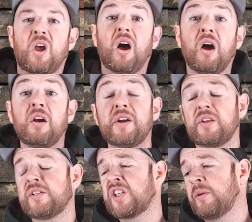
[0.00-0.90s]
All right,
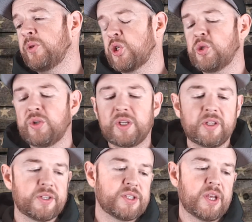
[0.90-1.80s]
let's come to shooting
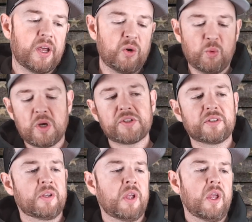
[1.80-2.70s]
this. How was it?